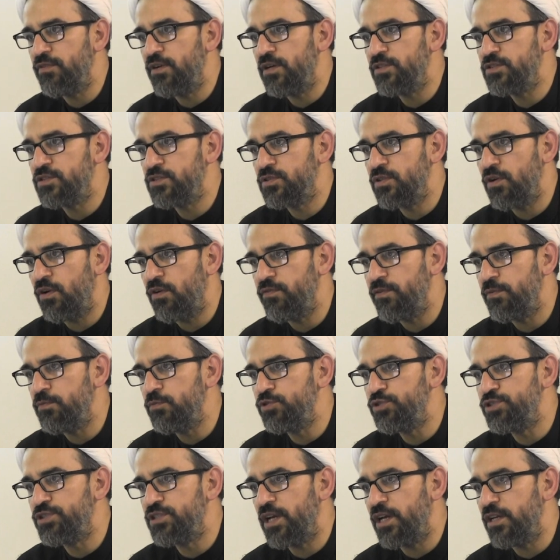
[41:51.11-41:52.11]
a, of a
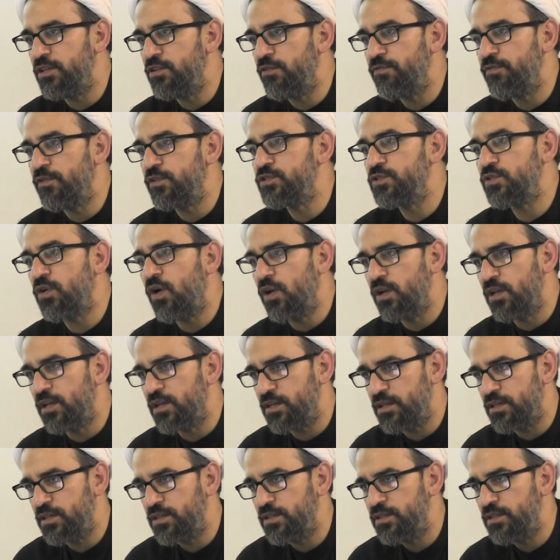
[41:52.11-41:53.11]
mujtahid, of a scholar.